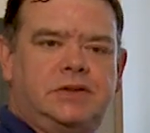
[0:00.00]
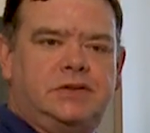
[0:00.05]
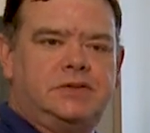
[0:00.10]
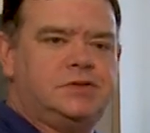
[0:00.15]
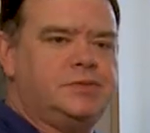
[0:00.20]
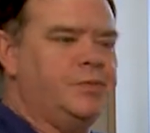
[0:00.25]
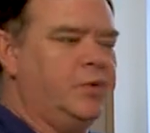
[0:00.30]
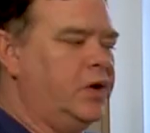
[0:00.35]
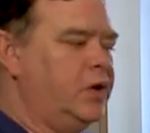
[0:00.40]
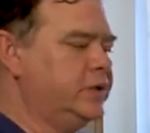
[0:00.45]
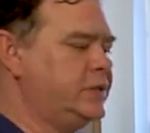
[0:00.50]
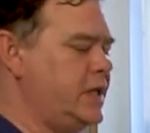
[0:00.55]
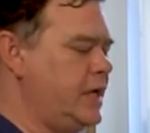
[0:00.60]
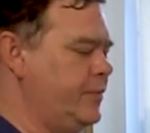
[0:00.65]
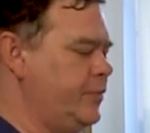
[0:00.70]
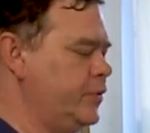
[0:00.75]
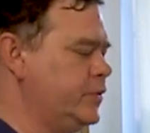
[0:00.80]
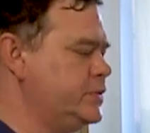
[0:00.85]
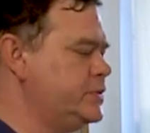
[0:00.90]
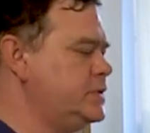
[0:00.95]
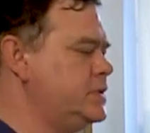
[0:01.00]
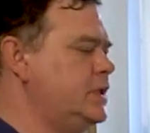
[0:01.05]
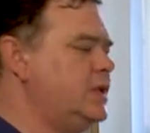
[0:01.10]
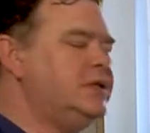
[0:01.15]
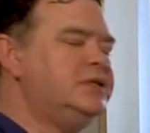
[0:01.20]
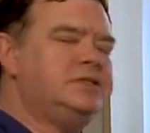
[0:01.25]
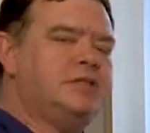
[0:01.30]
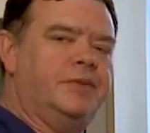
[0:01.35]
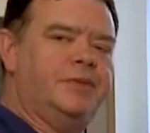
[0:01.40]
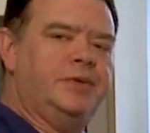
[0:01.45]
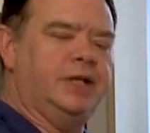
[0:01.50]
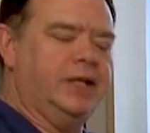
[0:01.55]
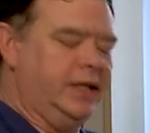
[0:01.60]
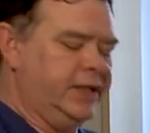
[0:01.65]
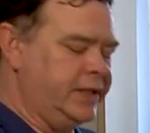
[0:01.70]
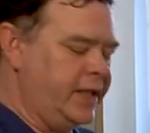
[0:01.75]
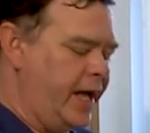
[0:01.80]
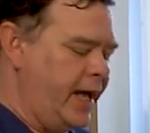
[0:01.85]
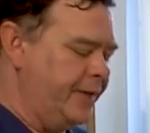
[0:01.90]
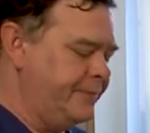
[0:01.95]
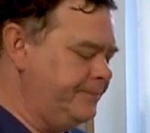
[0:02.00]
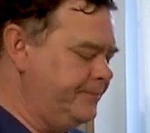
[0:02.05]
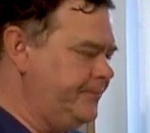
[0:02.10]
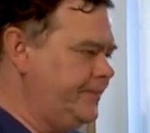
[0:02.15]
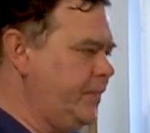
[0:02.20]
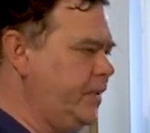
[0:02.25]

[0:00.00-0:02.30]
small tables, something like that.